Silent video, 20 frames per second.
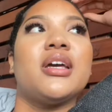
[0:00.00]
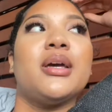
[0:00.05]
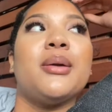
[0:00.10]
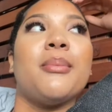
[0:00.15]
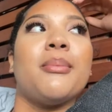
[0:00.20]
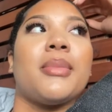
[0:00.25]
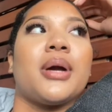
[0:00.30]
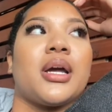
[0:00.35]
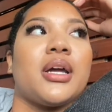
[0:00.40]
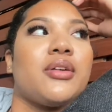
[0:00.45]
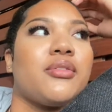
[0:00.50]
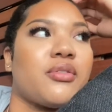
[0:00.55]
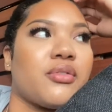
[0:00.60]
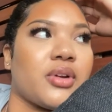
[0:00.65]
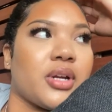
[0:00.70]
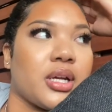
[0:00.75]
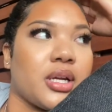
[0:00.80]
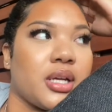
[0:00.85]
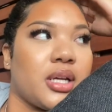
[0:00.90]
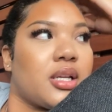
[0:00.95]
It might
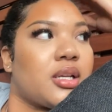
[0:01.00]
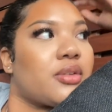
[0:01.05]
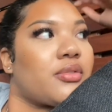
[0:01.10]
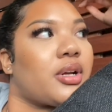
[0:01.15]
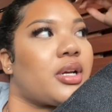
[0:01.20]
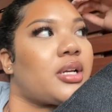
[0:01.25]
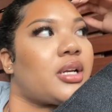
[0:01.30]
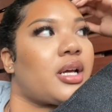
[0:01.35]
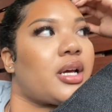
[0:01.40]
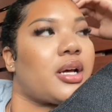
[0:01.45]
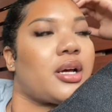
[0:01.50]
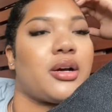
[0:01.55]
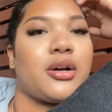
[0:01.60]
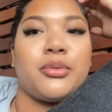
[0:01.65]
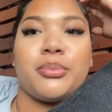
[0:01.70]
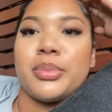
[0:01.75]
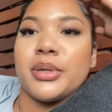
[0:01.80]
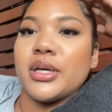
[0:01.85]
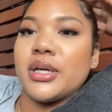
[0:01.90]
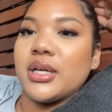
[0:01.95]
rain right now,
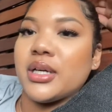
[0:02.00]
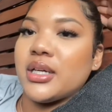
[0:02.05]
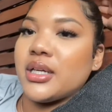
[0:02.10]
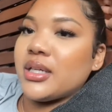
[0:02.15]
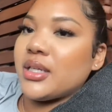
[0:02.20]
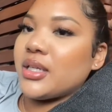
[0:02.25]
but